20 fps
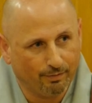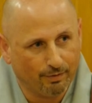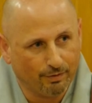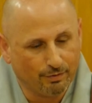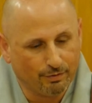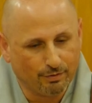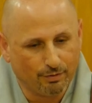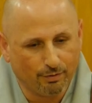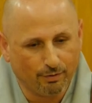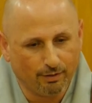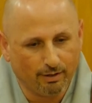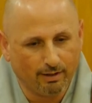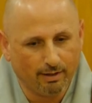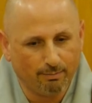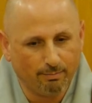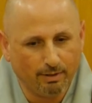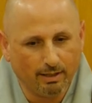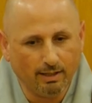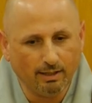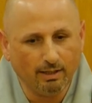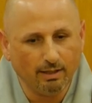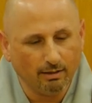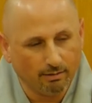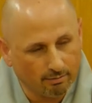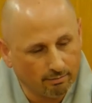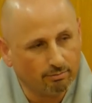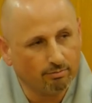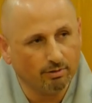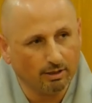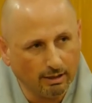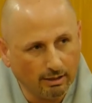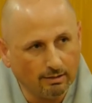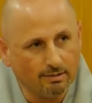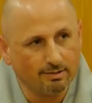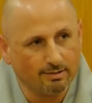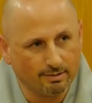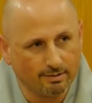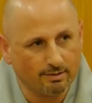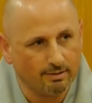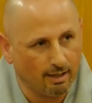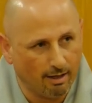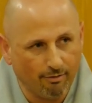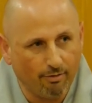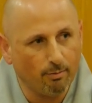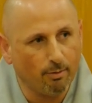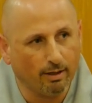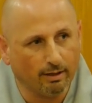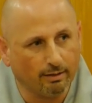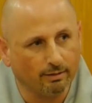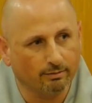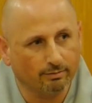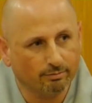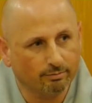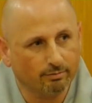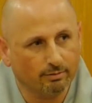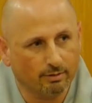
So in the beginning, it's everyone